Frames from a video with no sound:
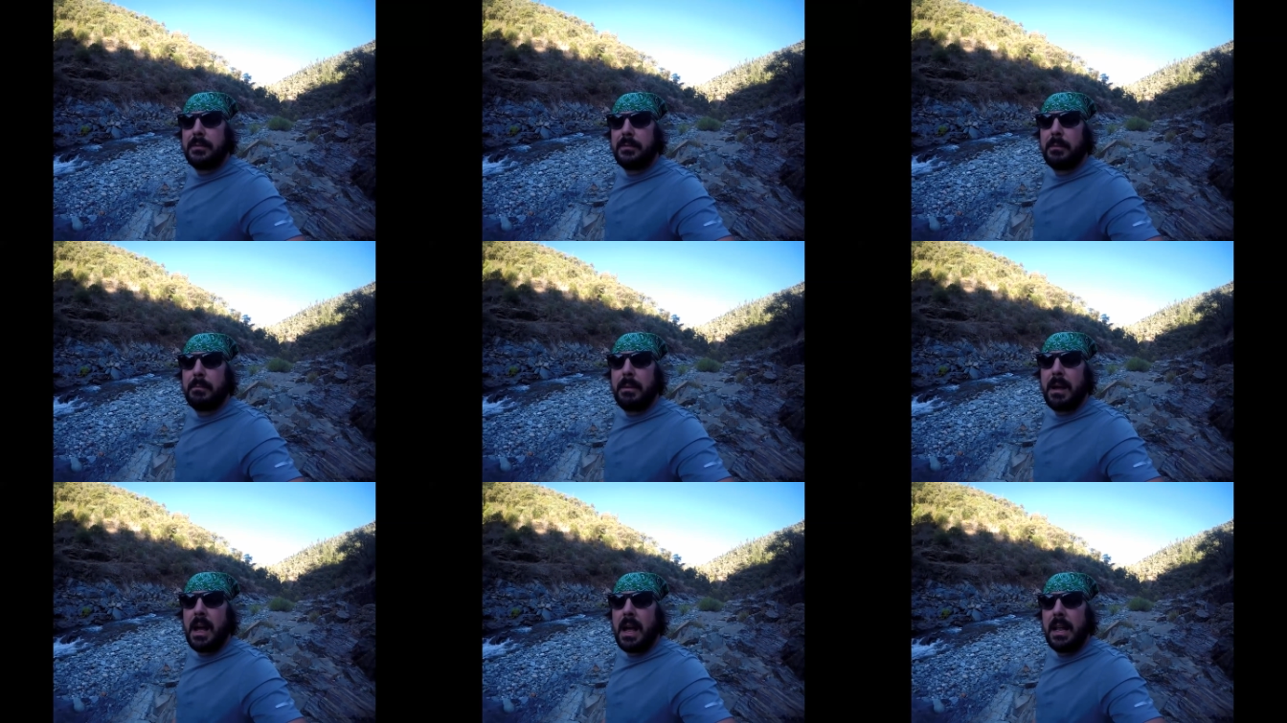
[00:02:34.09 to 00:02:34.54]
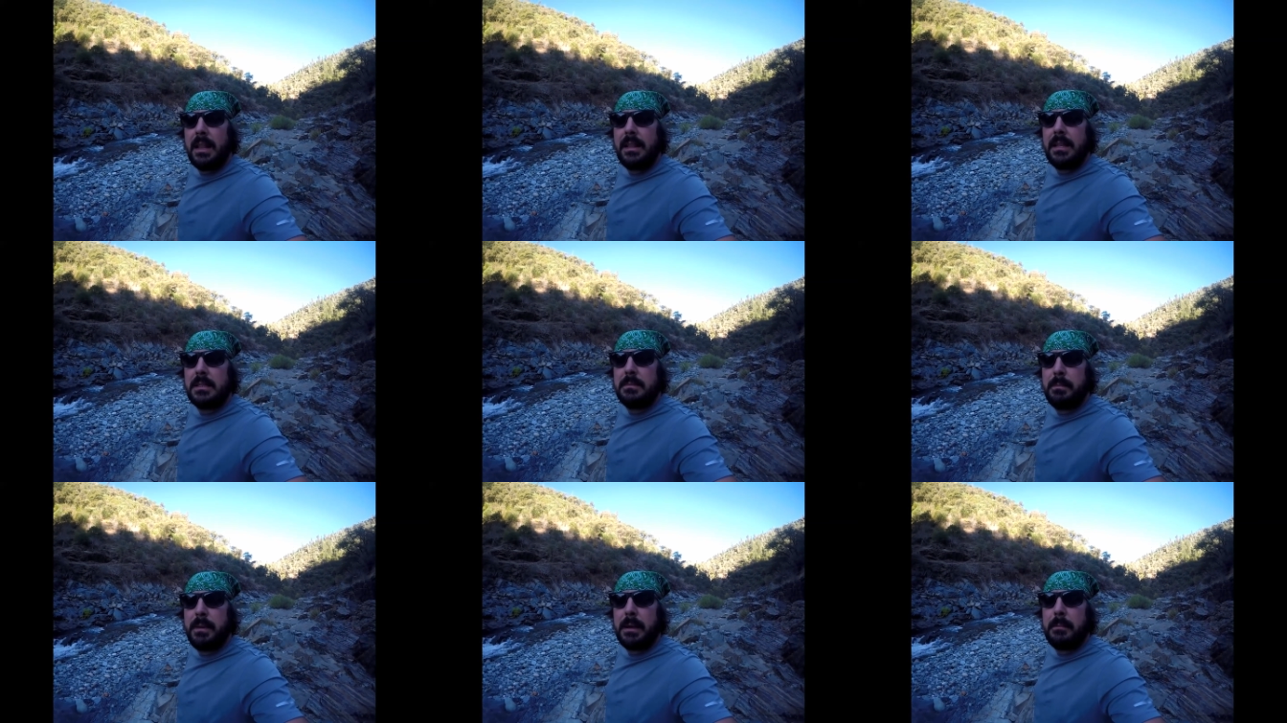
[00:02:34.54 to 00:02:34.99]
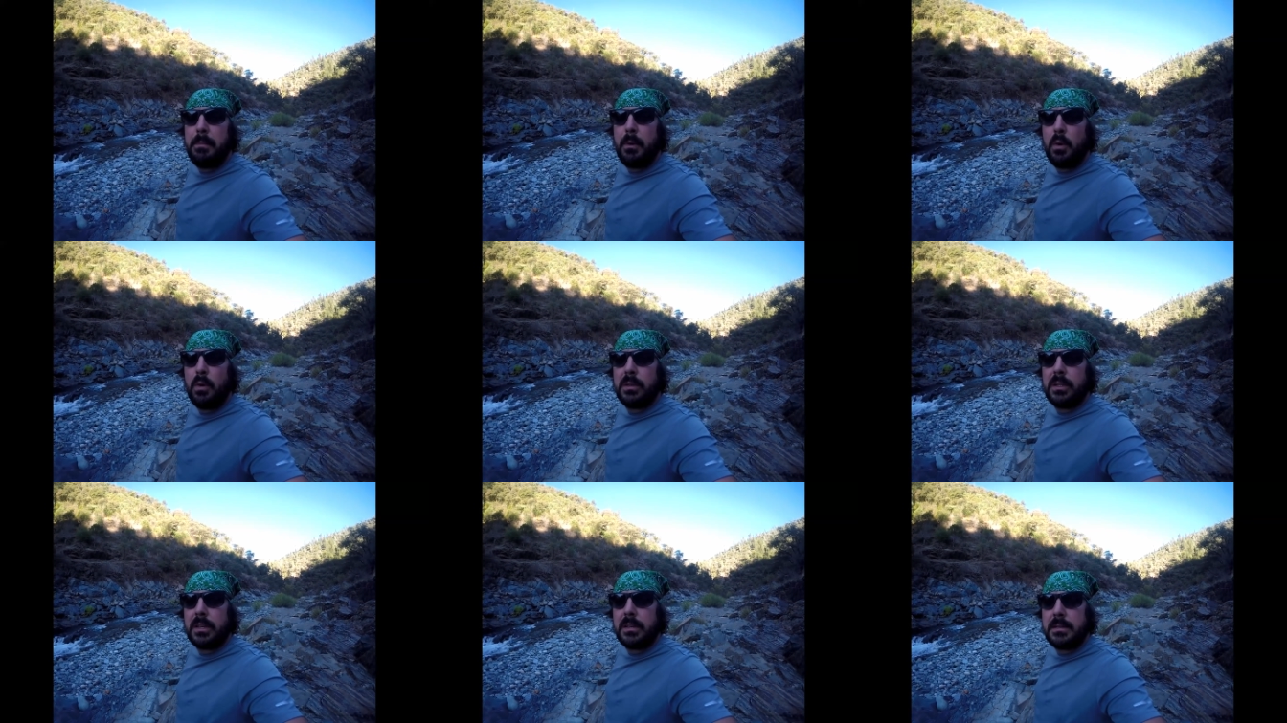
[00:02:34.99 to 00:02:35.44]
from behind these big
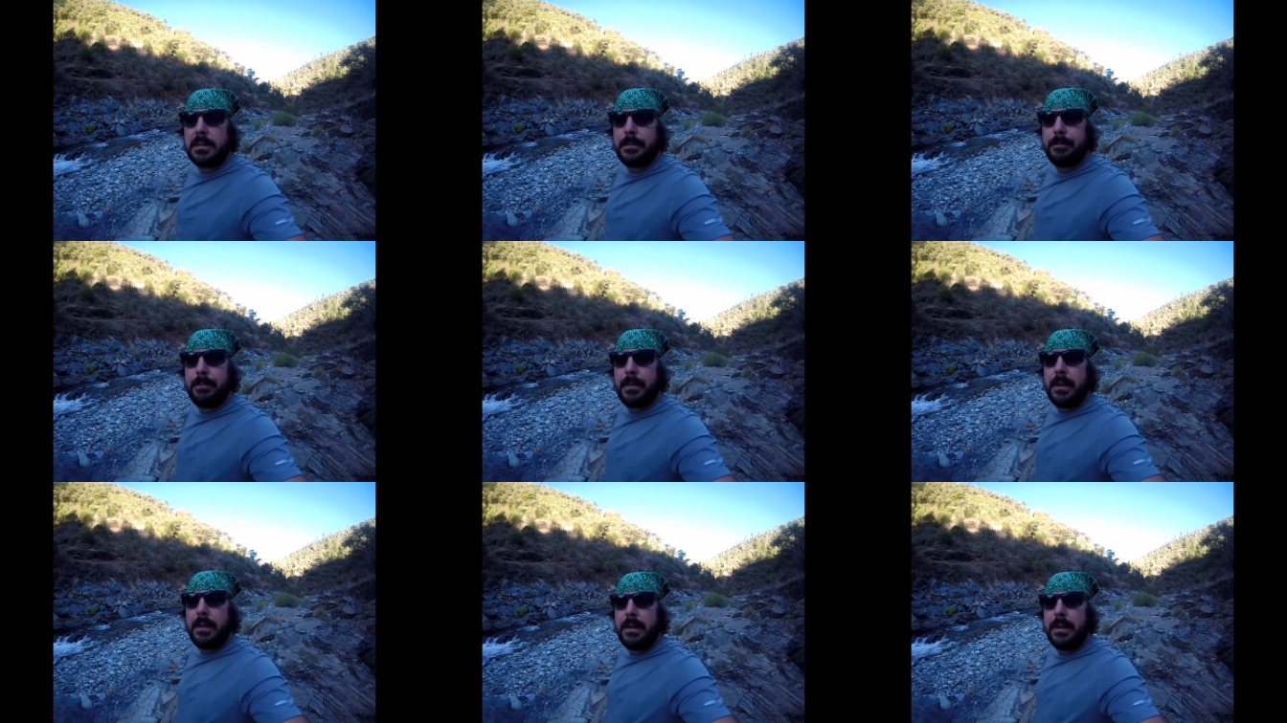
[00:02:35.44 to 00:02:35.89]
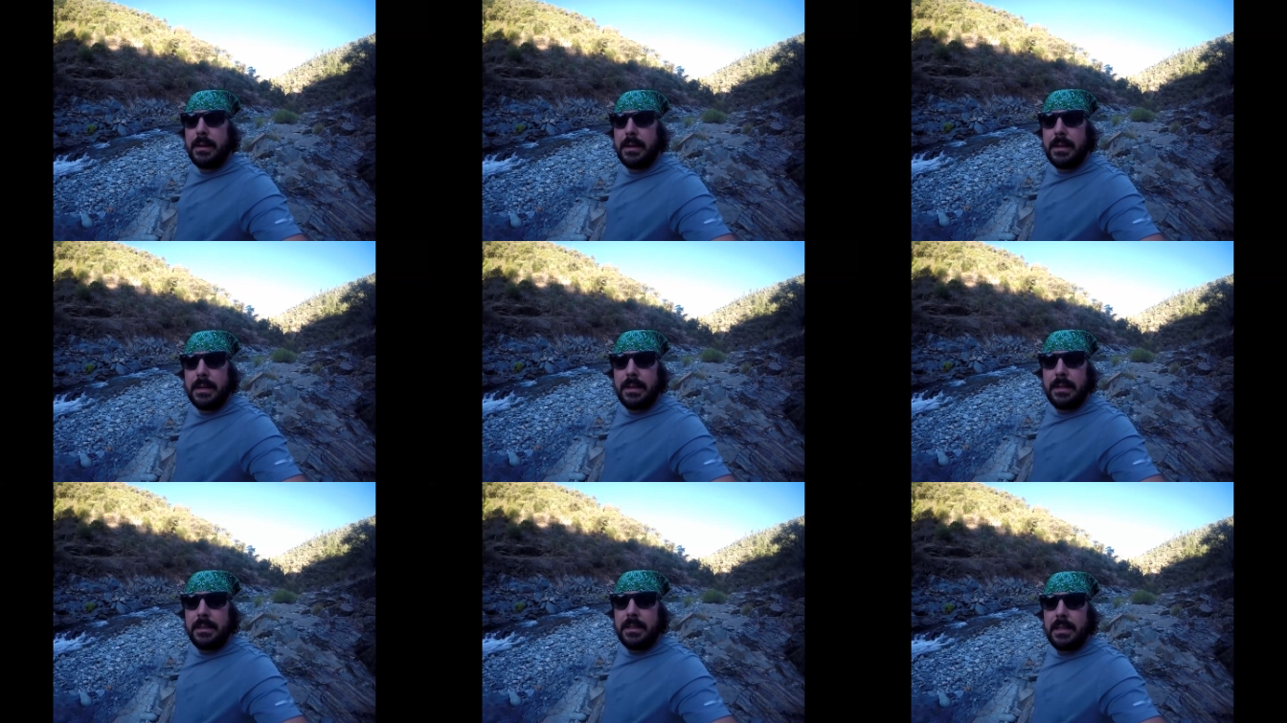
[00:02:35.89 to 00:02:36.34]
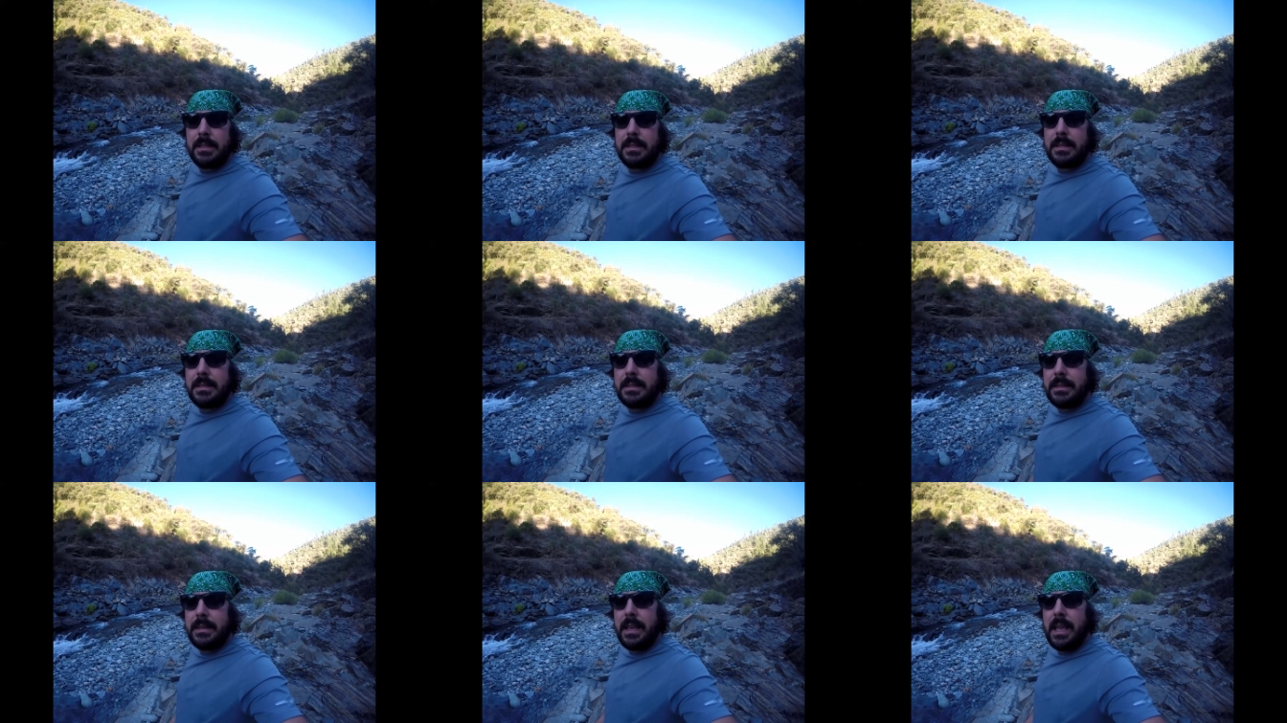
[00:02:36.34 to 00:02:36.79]
boulders just
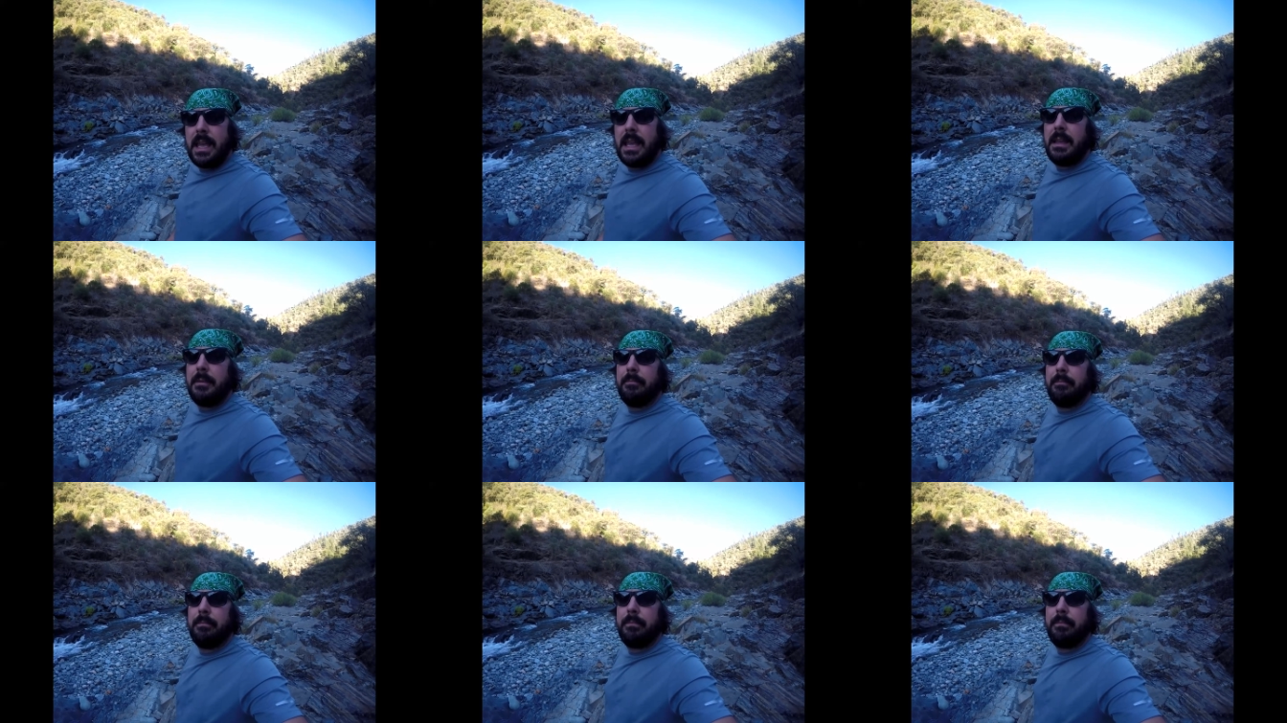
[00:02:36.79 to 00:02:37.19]
to see.